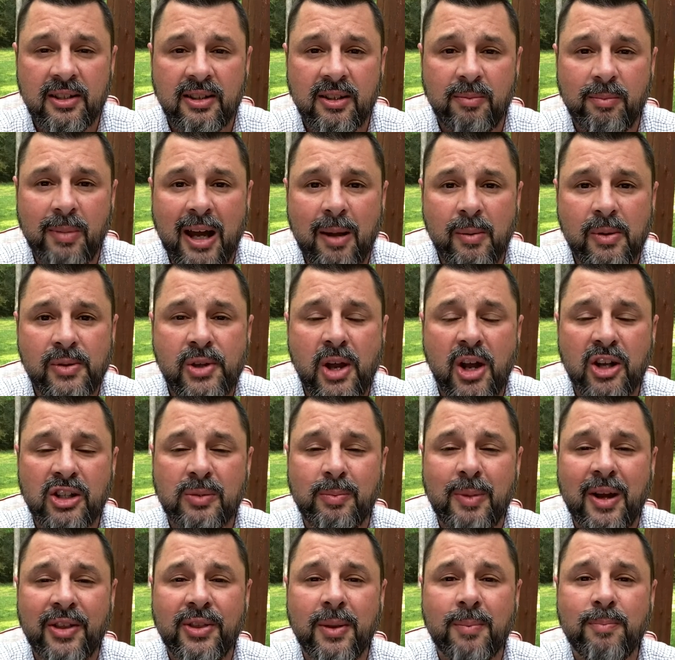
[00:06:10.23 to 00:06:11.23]
The Bible talks
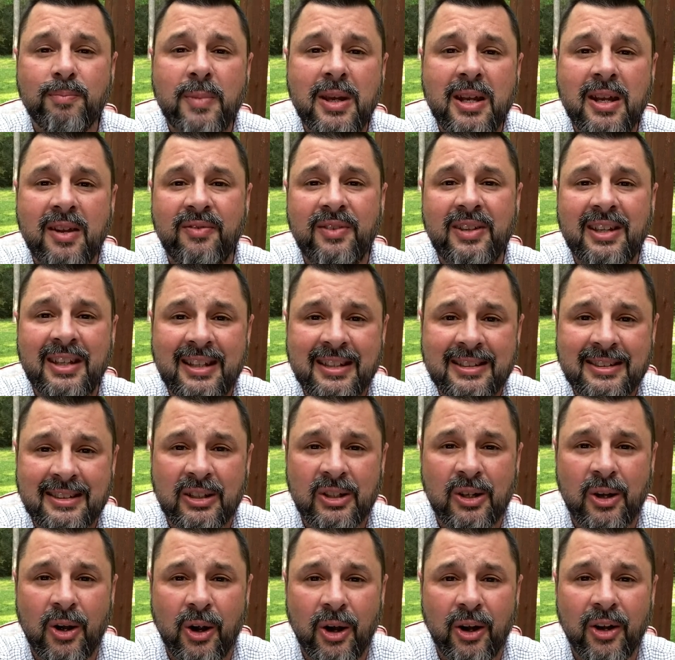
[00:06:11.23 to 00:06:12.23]
about the men of
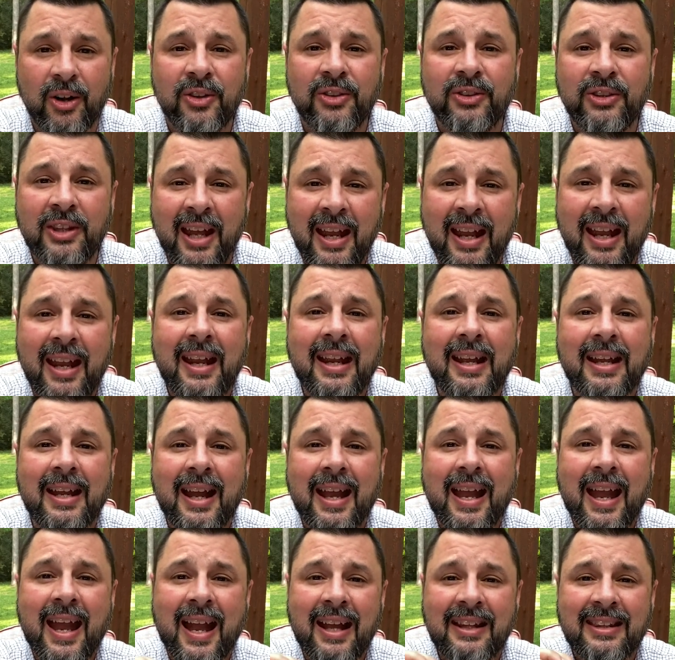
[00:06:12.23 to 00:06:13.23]
Issachar. They
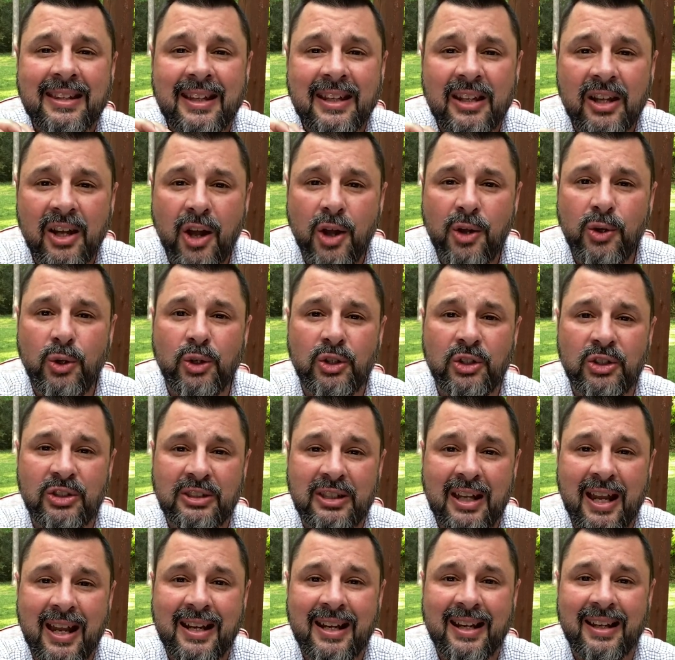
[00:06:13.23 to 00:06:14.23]
had the
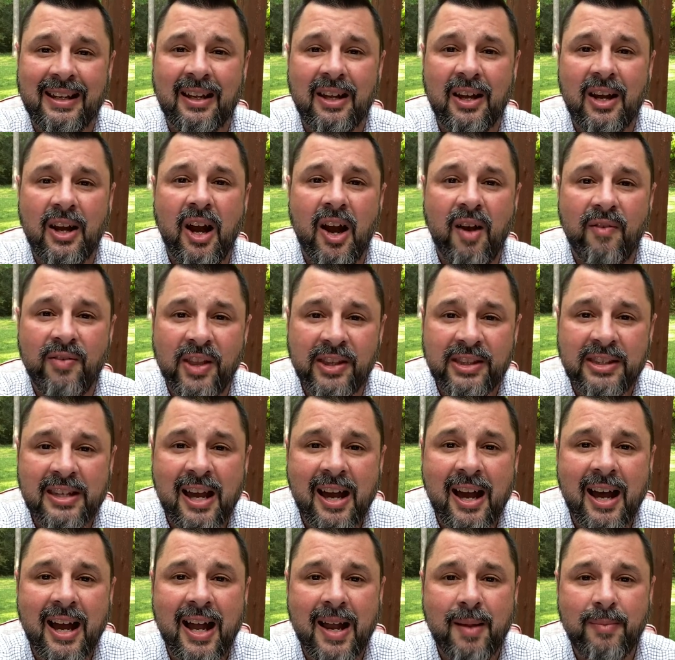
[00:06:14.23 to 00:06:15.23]
understanding of the
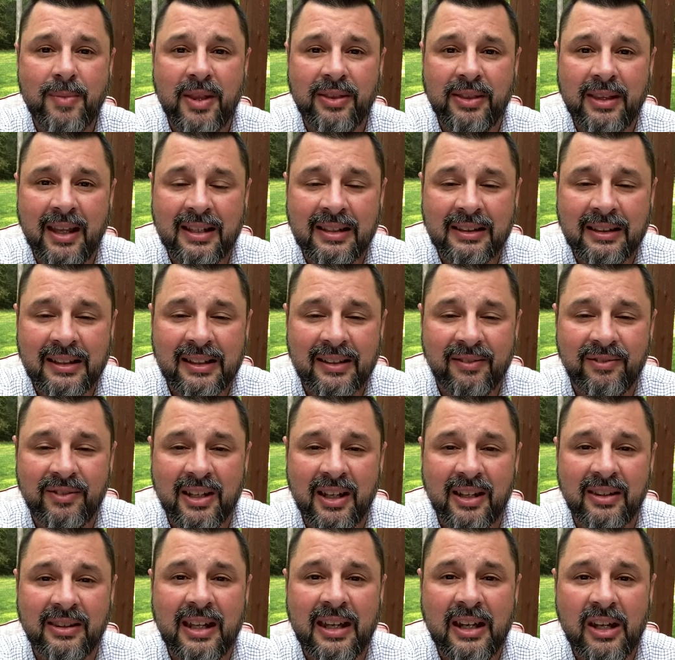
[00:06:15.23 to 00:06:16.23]
time that they lived
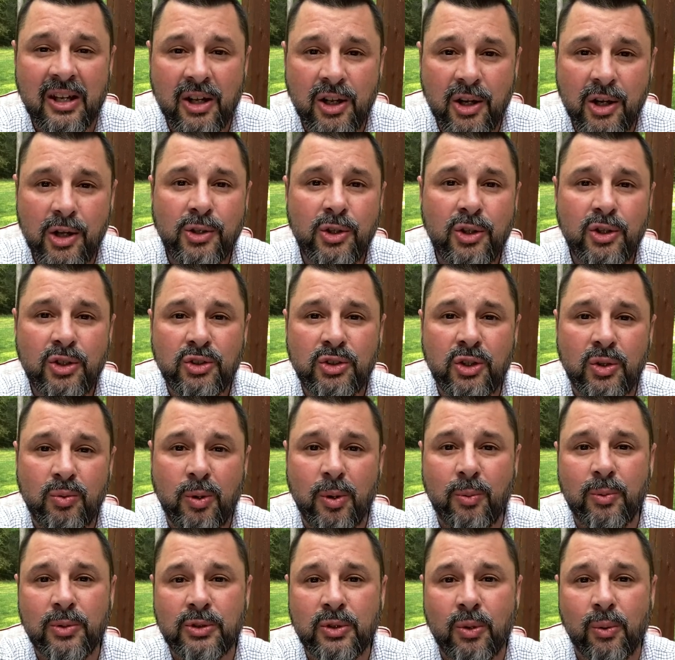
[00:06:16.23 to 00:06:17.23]
in. They understood
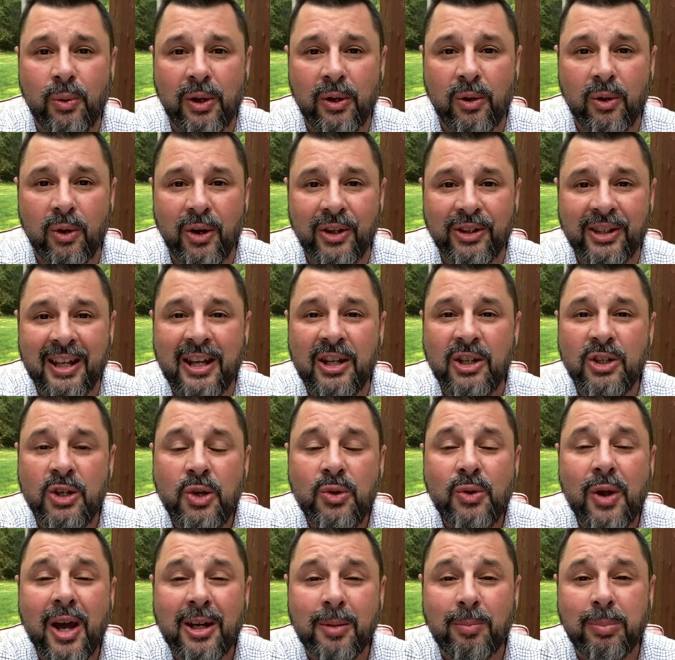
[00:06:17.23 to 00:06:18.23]
what was going on. They
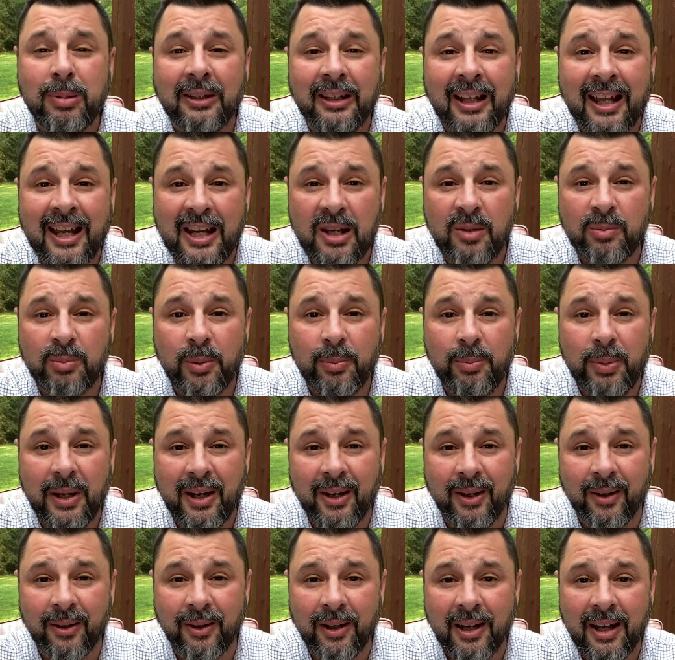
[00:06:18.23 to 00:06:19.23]
knew how to plan and
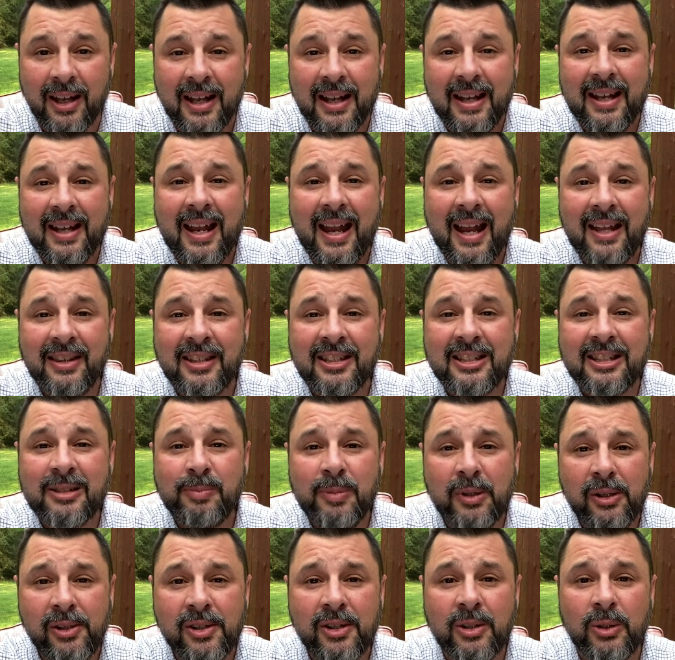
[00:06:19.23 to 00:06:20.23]
prepare. And the
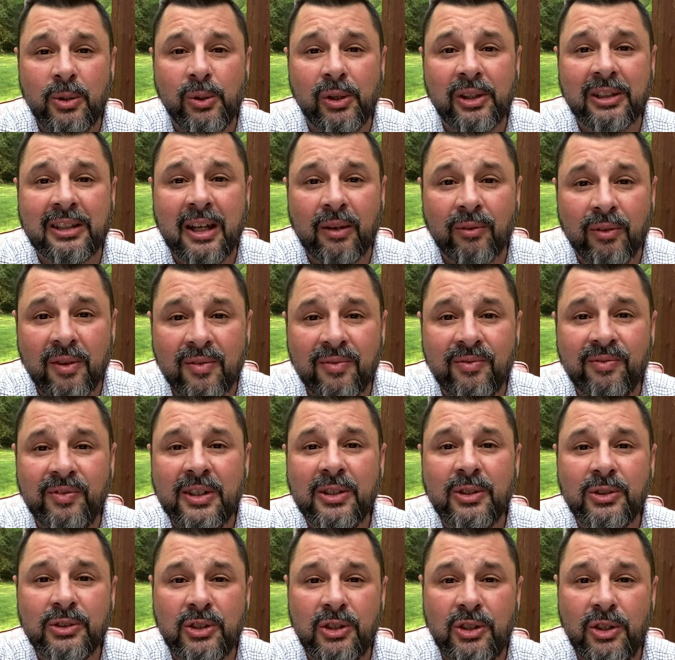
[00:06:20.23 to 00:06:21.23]
Spirit of the Lord can
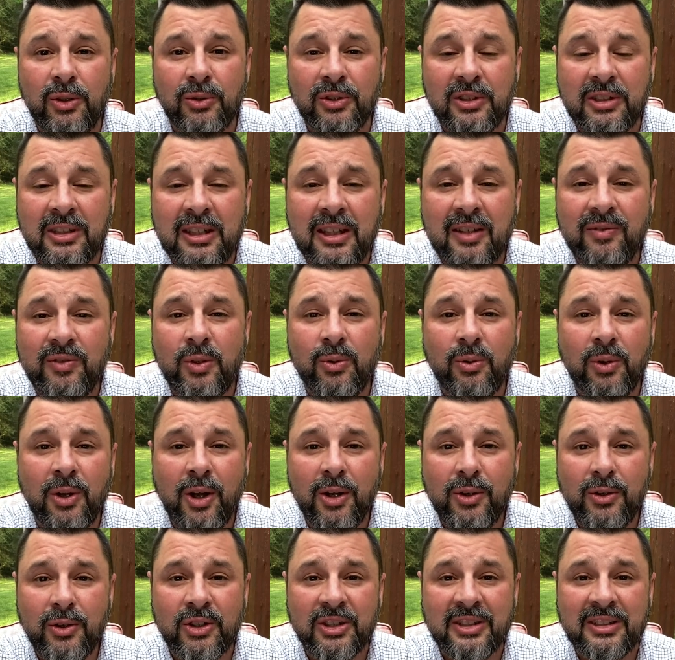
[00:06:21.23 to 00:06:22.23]
reveal to you and give you
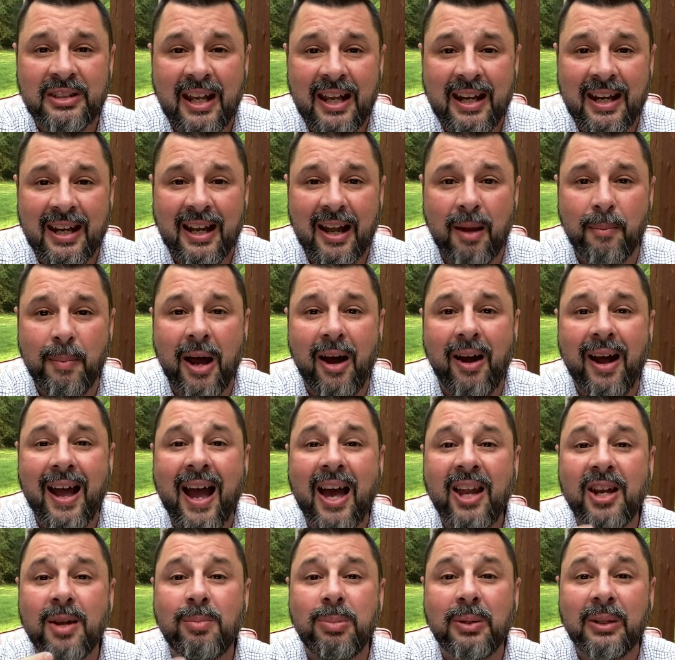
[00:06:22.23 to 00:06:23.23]
understanding about
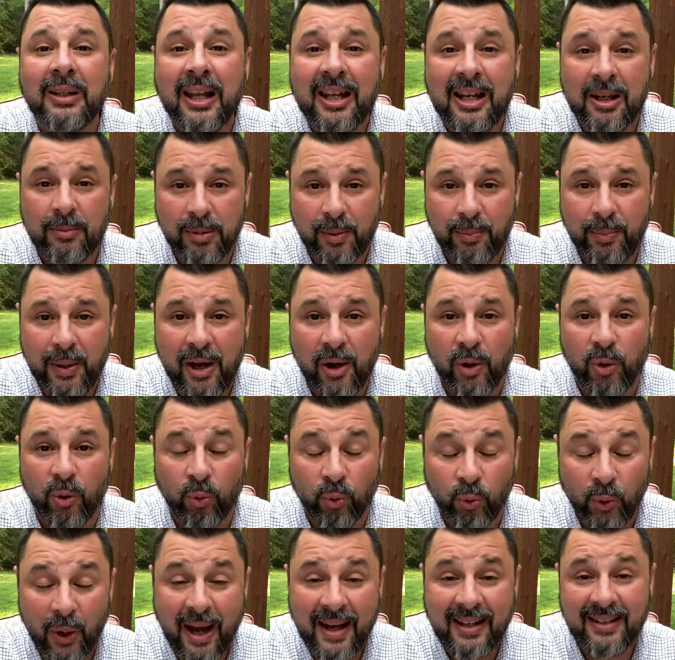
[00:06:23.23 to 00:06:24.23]
how to plan and prepare
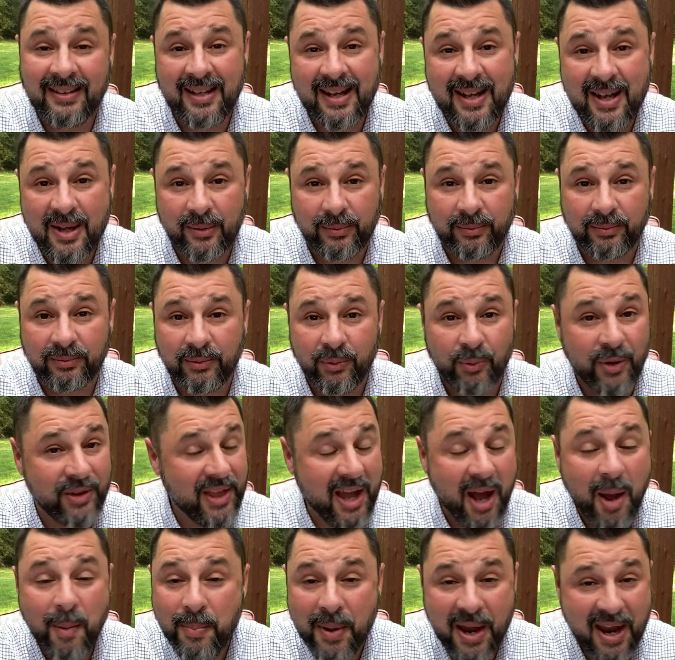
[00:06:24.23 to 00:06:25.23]
right now
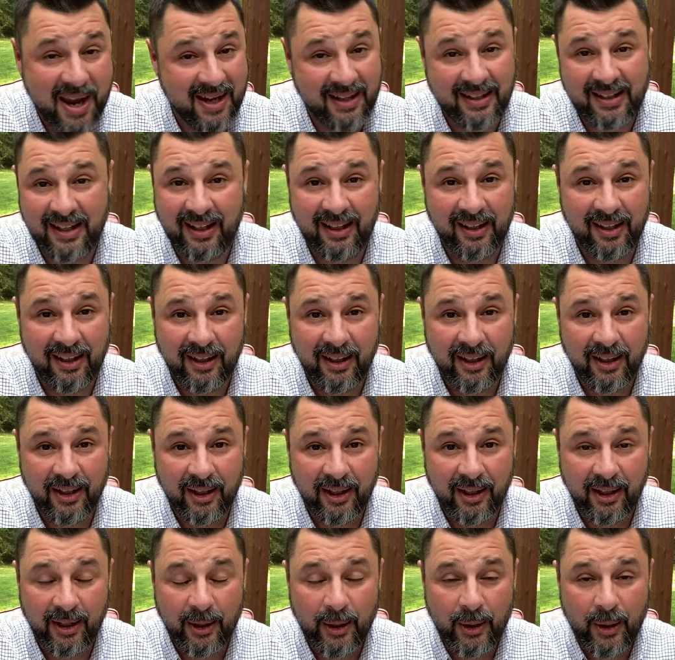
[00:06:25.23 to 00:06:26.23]
without panicking,
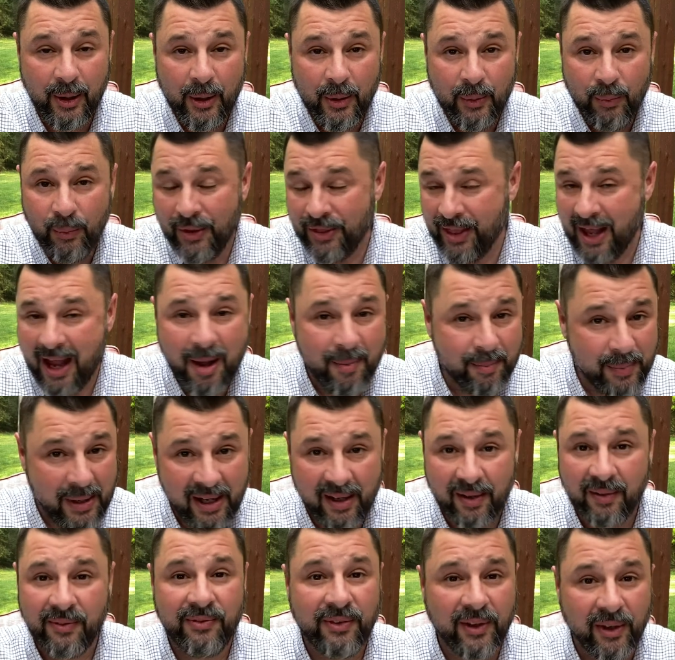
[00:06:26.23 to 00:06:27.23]
without
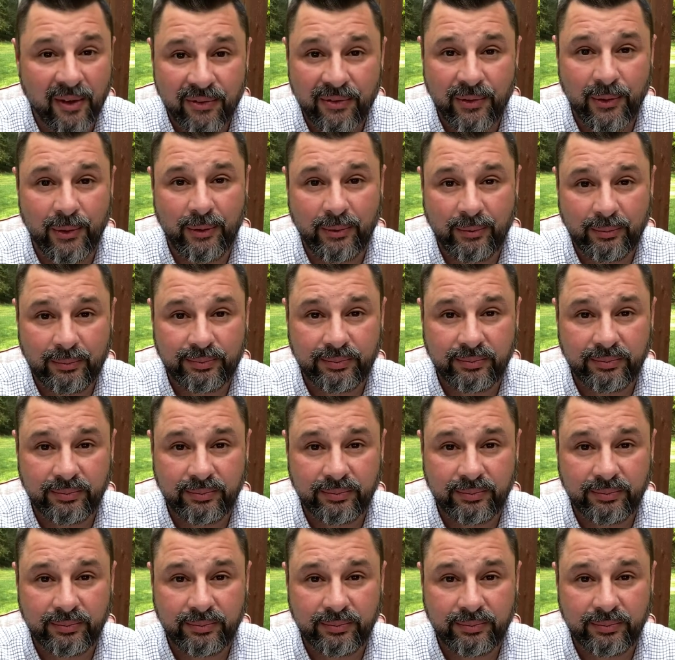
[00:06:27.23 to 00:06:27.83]
being fearful.